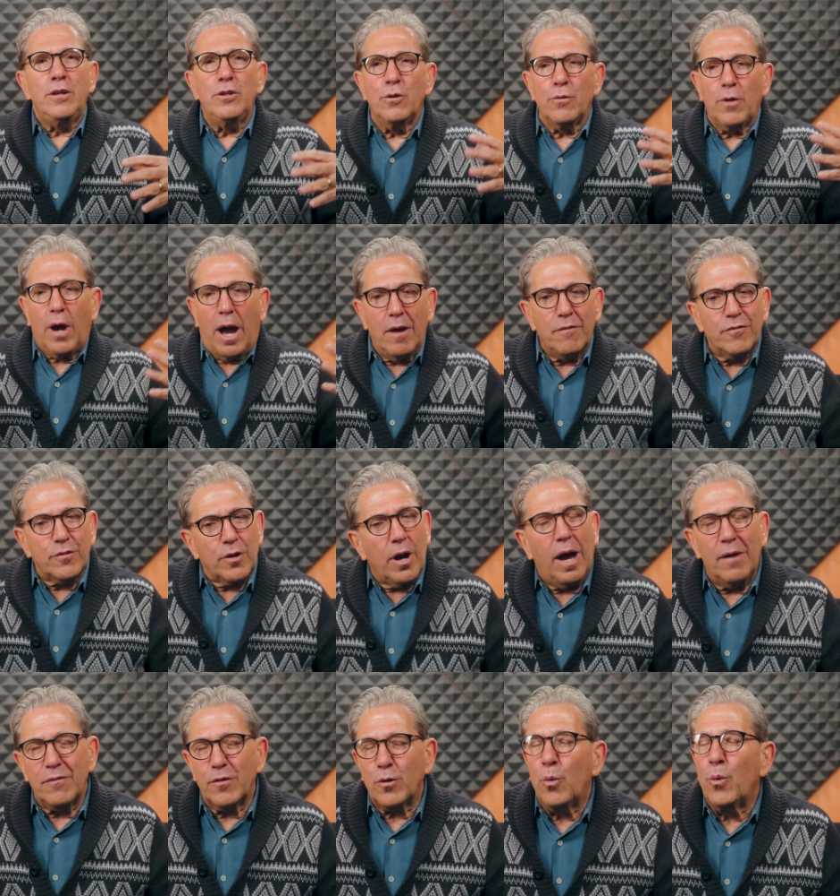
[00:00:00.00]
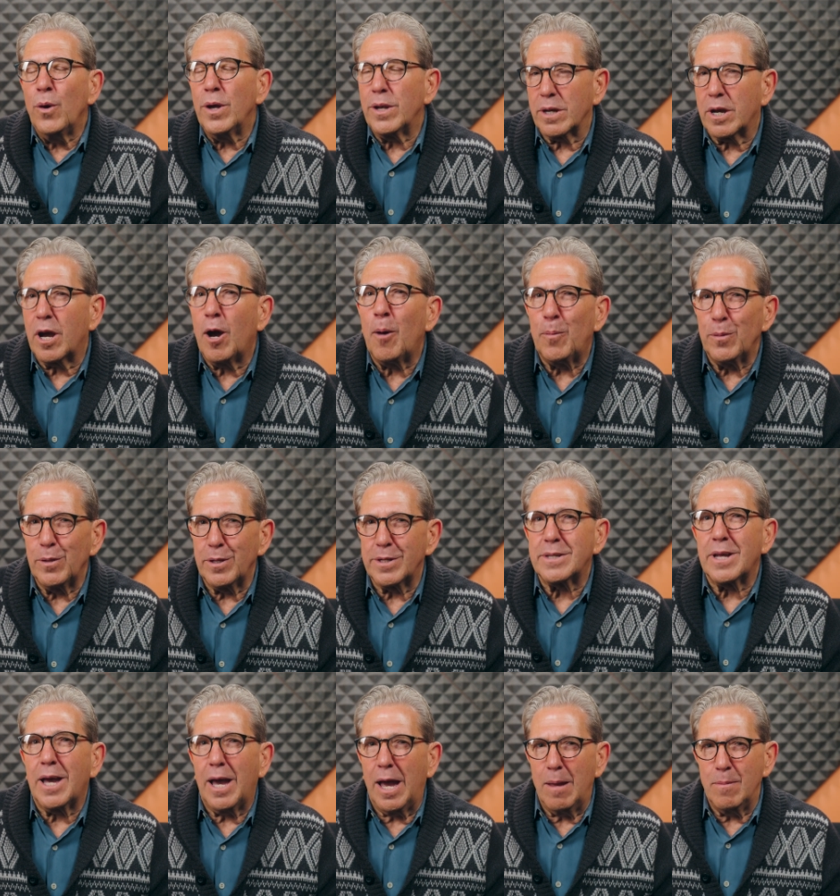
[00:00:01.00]
You know, I've, I've quit a couple of
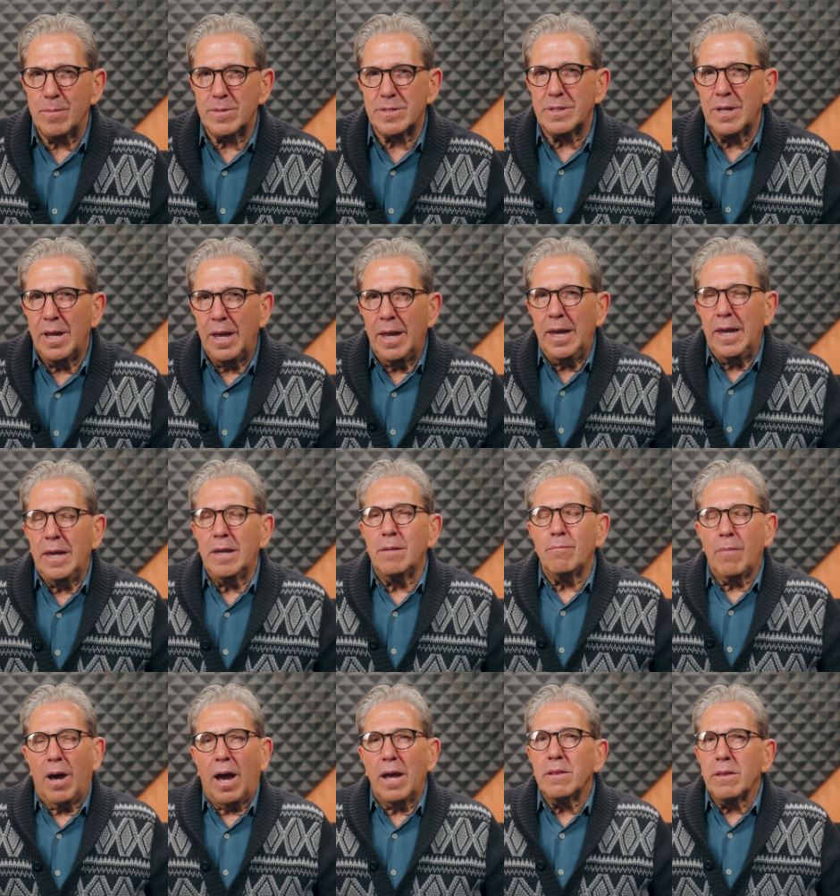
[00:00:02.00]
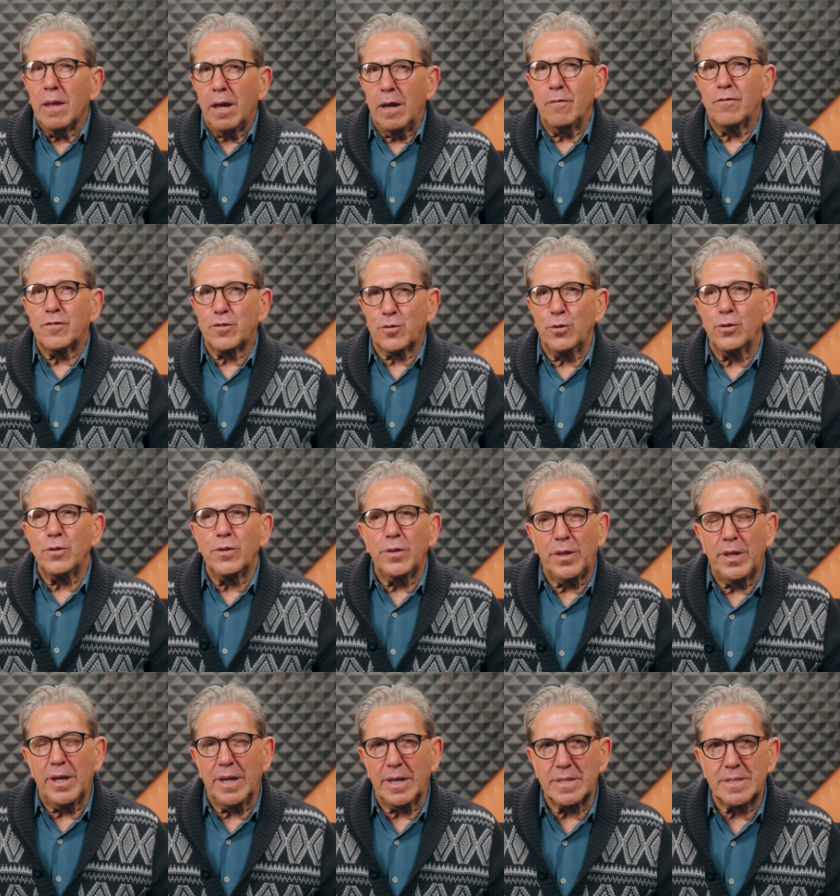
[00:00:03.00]
times in my life certain
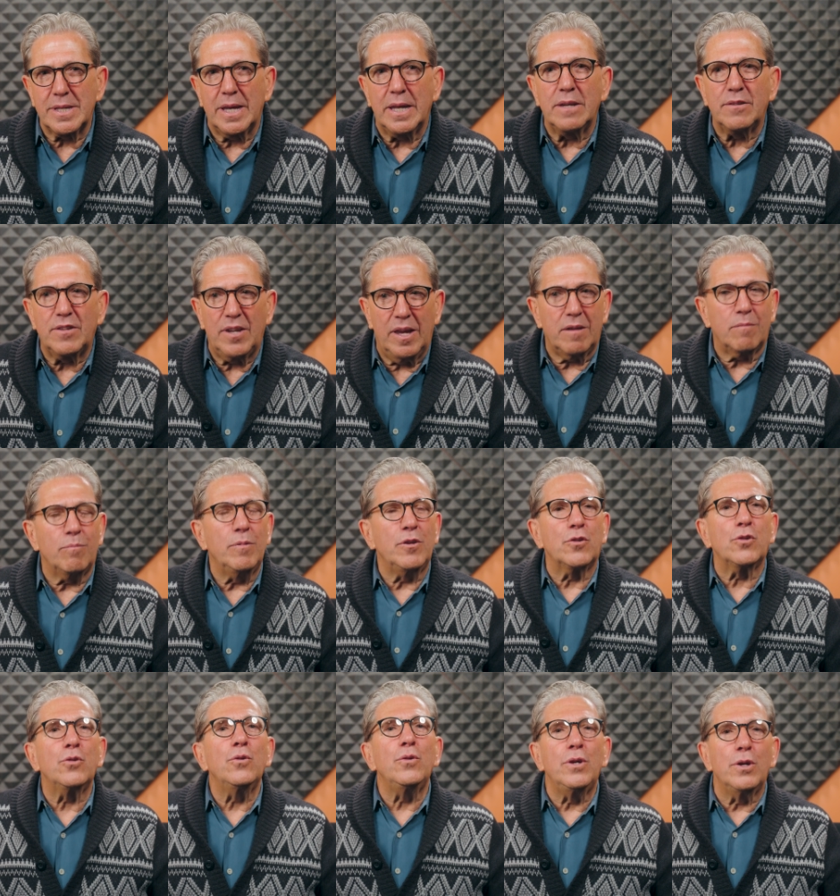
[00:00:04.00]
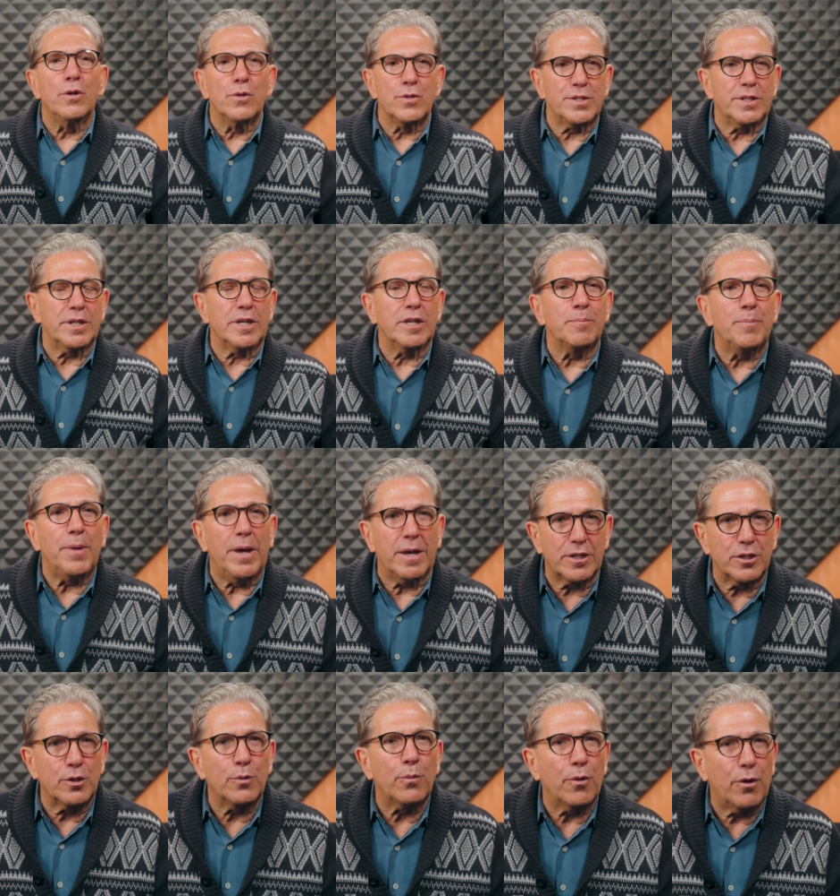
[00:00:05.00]
things that take me two years to get
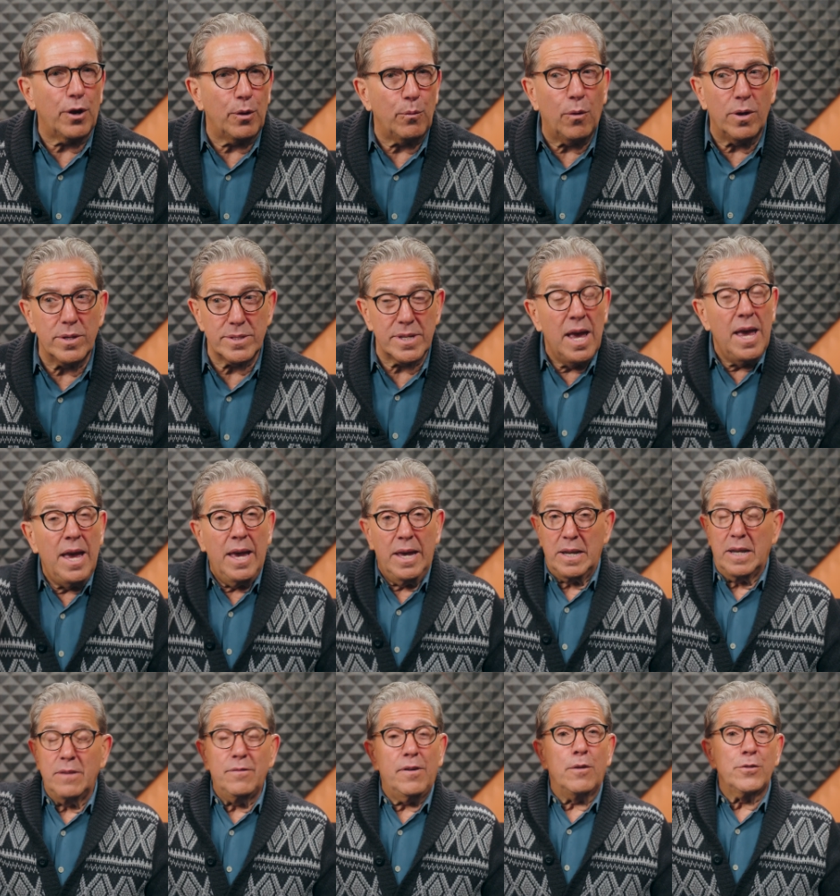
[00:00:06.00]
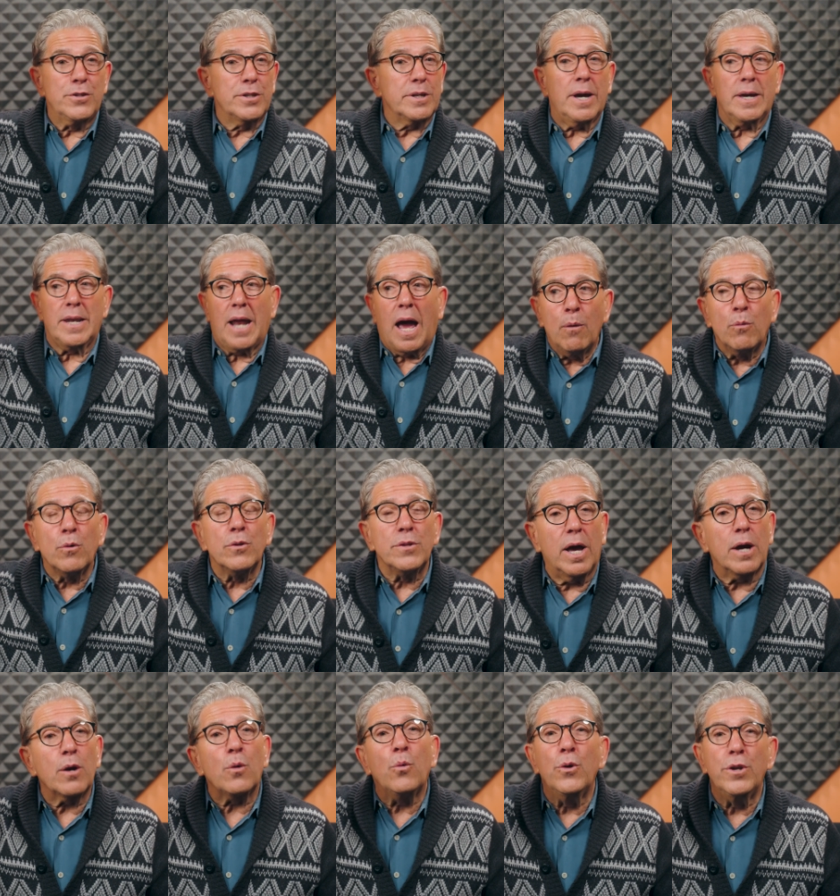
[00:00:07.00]
back to where I was. And I vow to God, I will
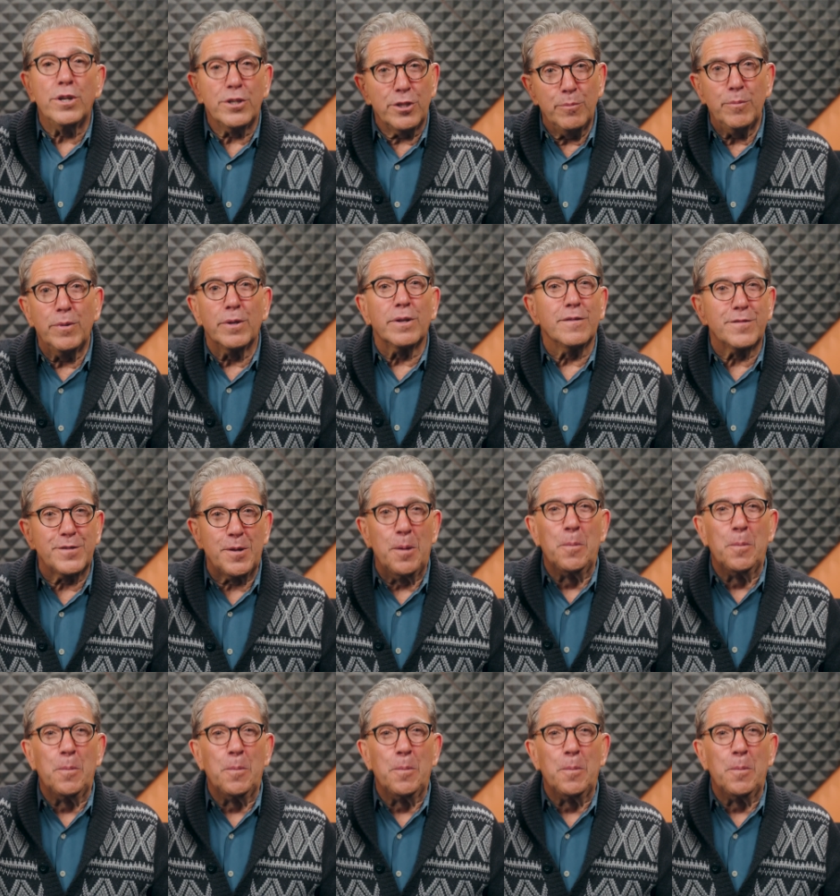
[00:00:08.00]
not quit in the middle of